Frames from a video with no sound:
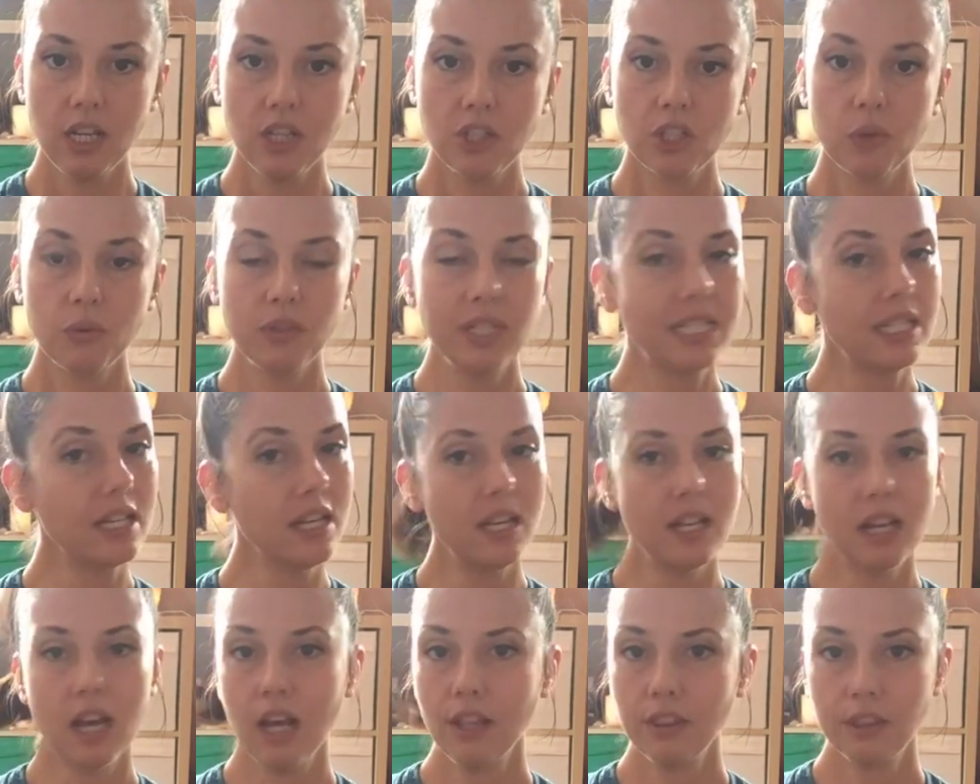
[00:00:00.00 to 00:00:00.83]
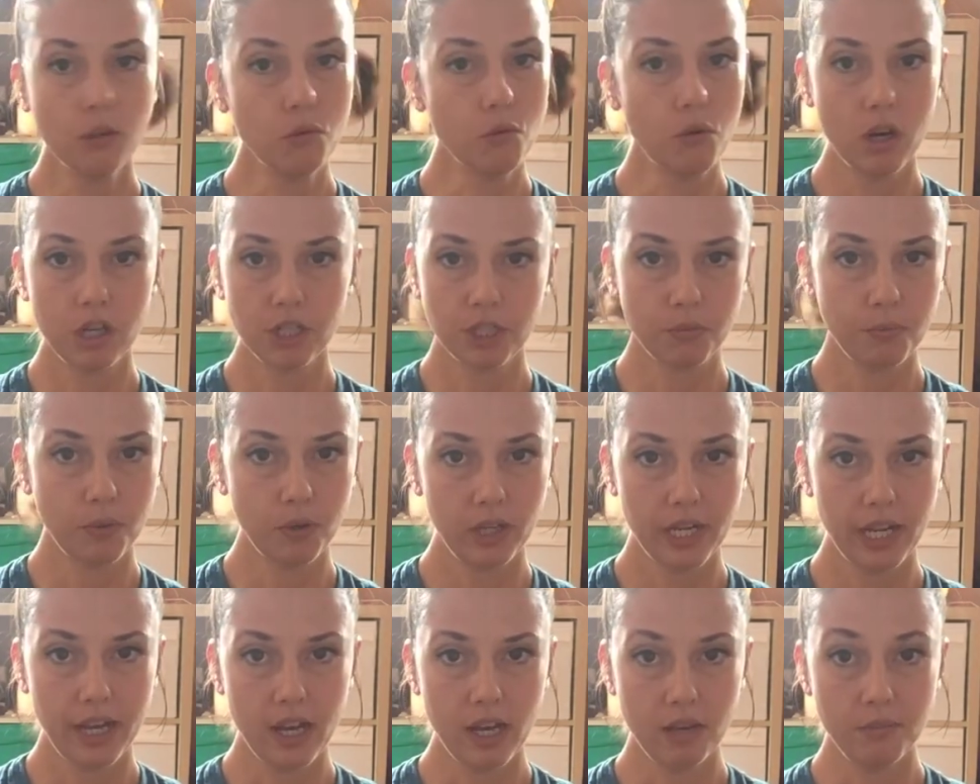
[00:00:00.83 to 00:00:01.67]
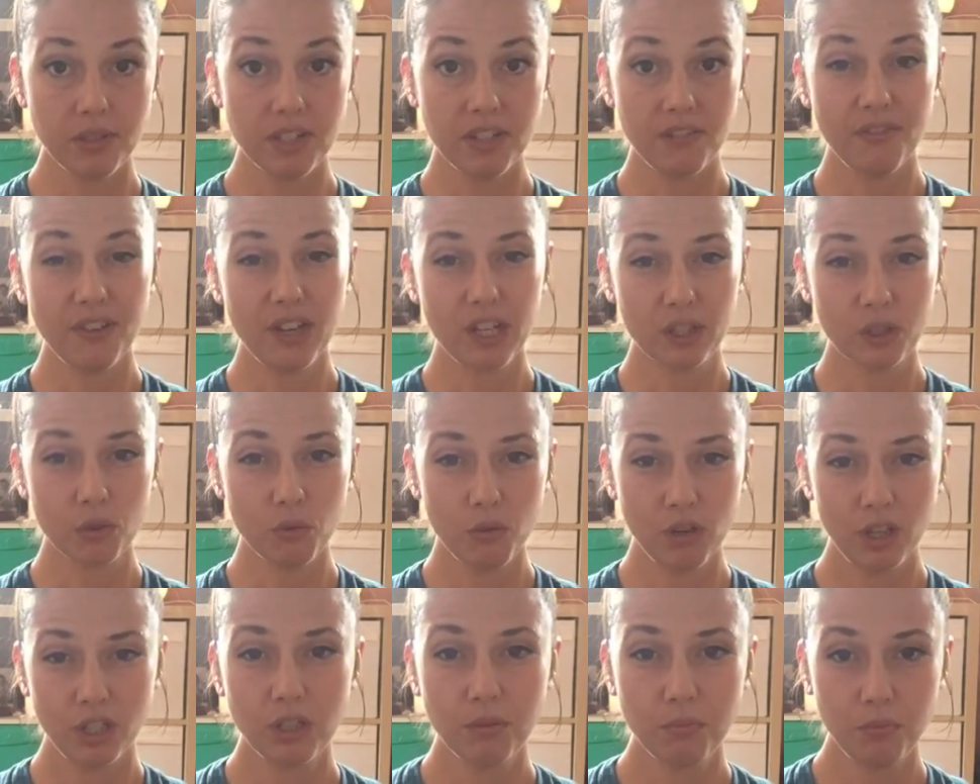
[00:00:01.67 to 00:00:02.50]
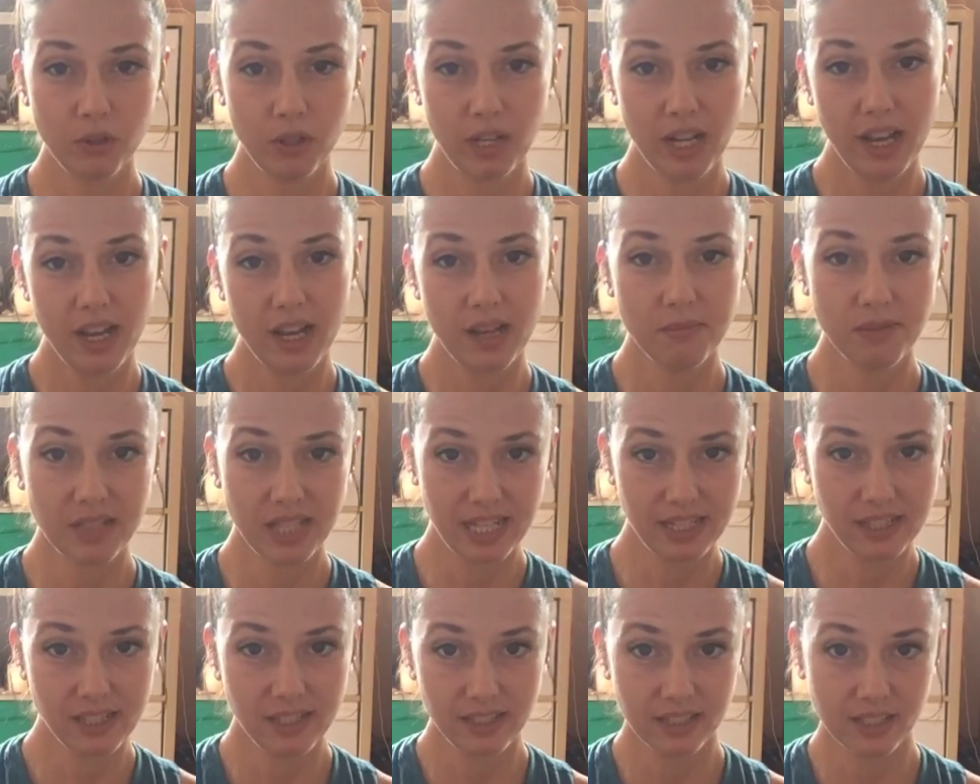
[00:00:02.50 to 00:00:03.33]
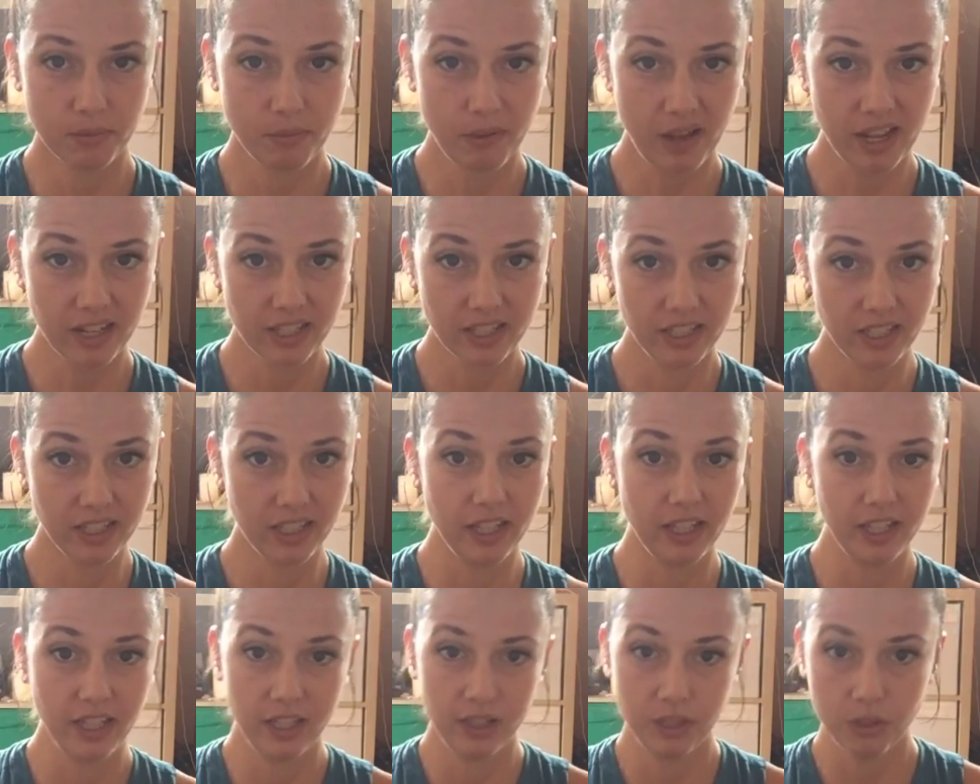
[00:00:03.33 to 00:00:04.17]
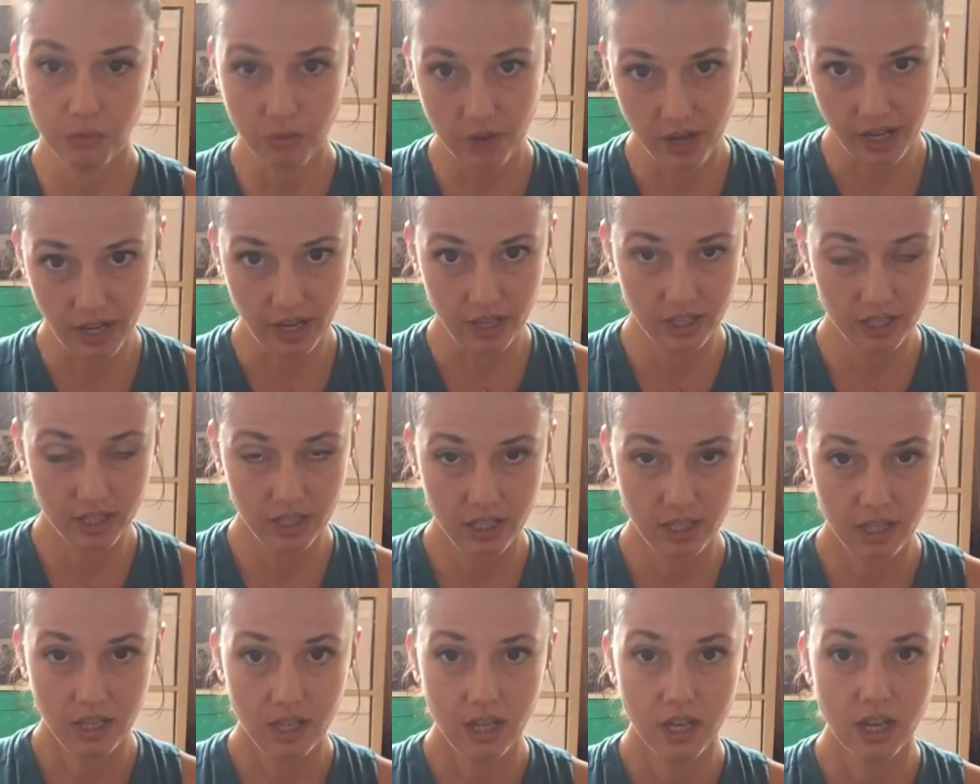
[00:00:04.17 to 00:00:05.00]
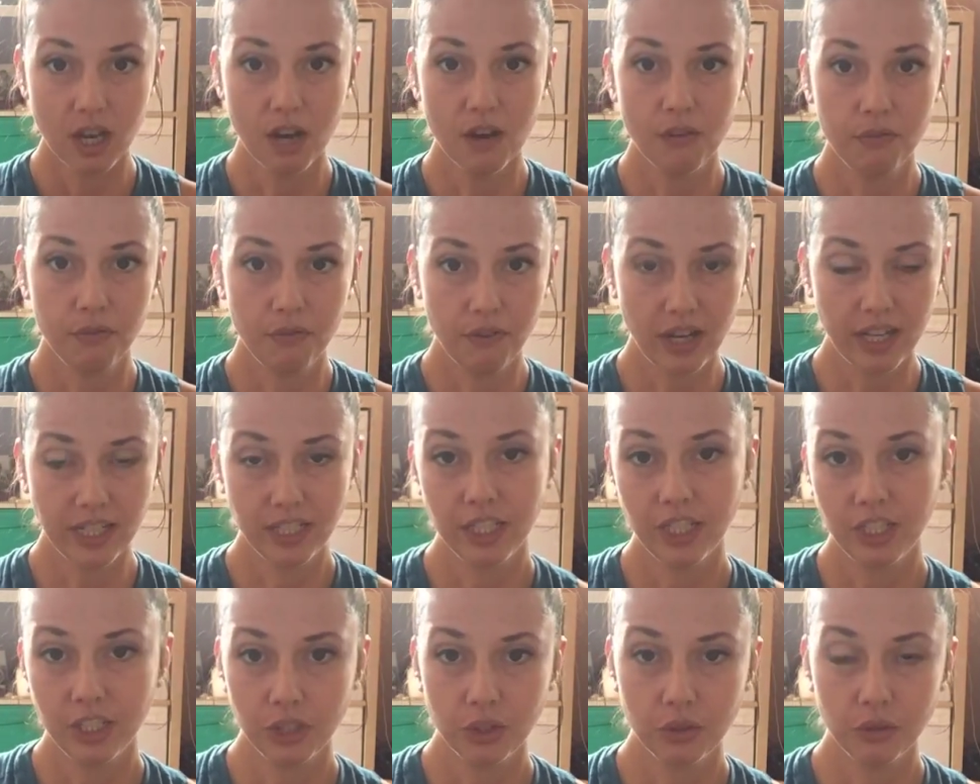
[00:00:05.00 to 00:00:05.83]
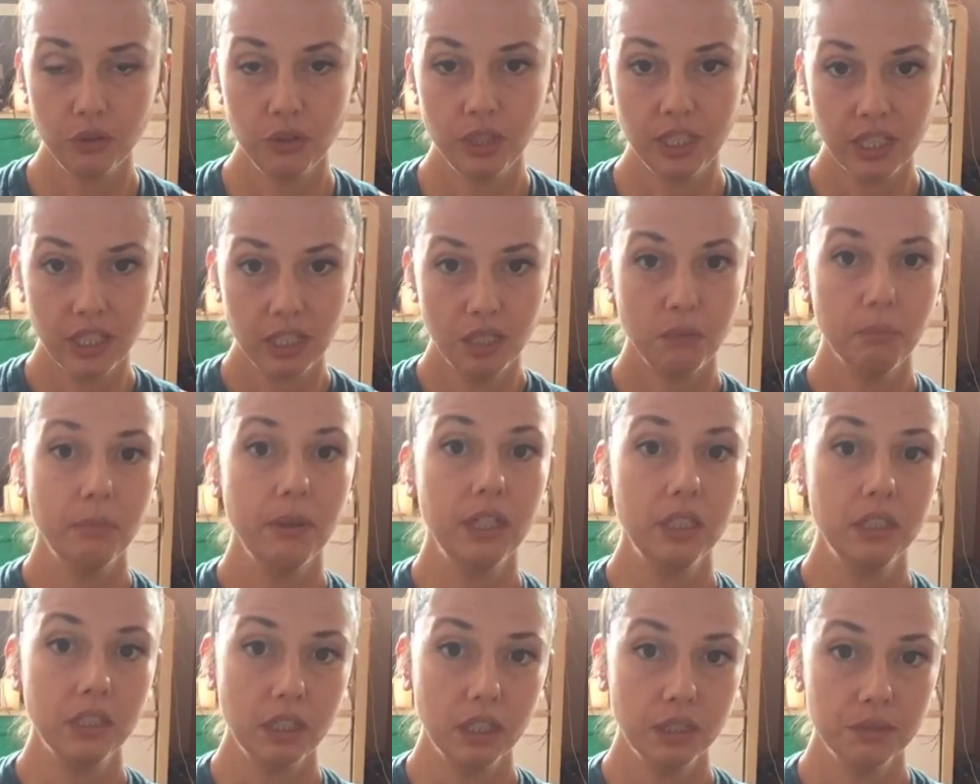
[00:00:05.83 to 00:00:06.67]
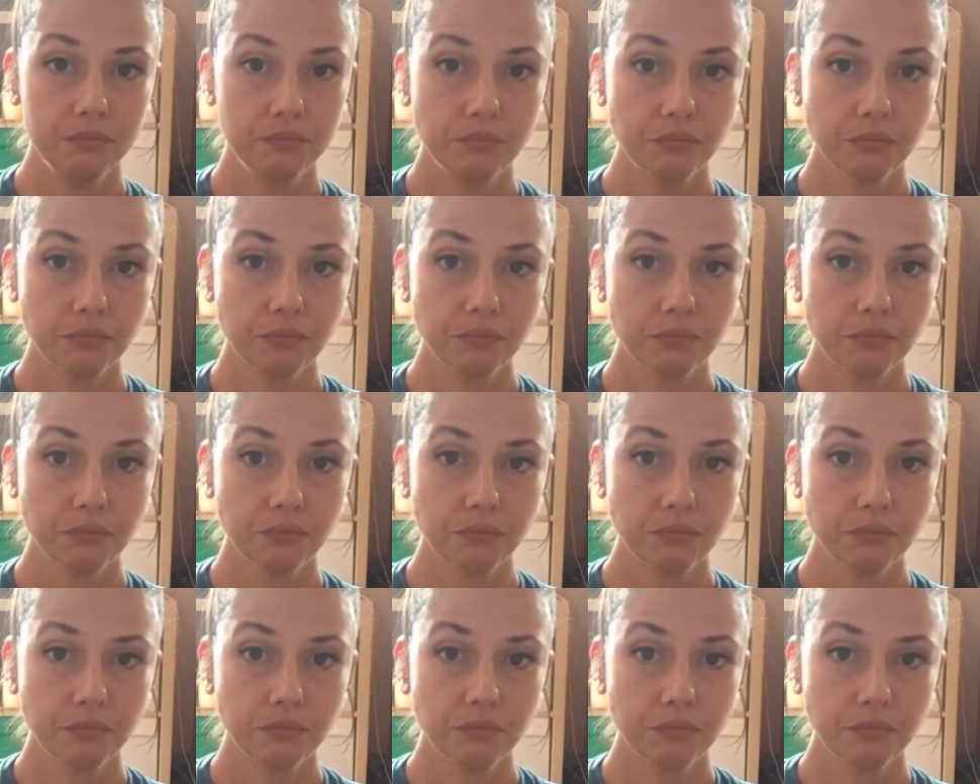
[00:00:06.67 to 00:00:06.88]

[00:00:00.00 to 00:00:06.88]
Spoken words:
So it's not the washboard abs. In fact, the washboard abs, that six-pack, can get in the way of finding your Uddiyana Bandha.